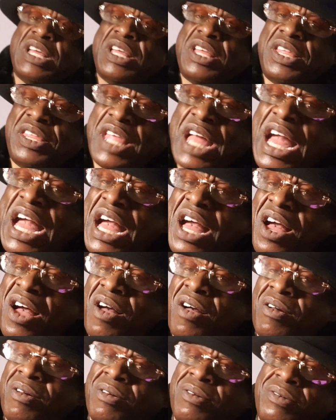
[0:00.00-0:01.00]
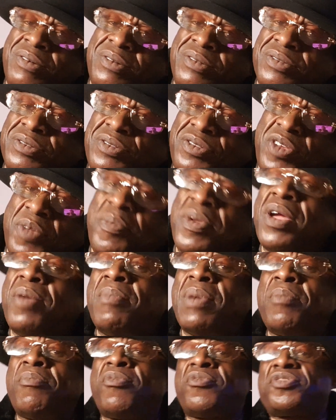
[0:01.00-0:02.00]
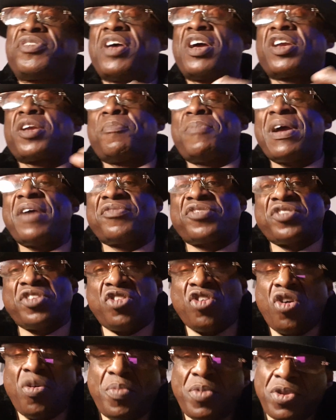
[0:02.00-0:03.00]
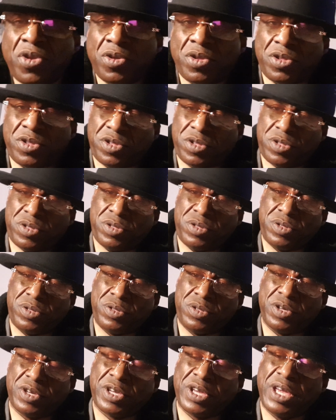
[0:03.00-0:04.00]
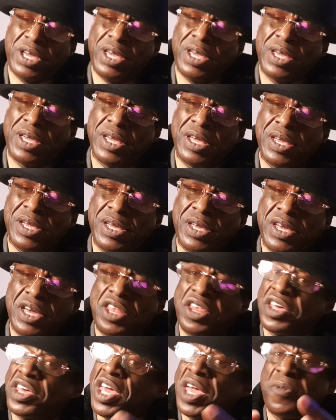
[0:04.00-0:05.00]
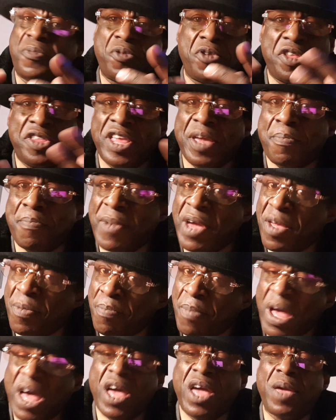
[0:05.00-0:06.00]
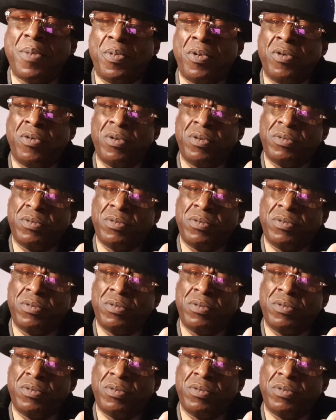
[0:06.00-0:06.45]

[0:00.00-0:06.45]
Now, to be a member of Pyscopaths Anonymous, and a keeper of the Dead Man Bible,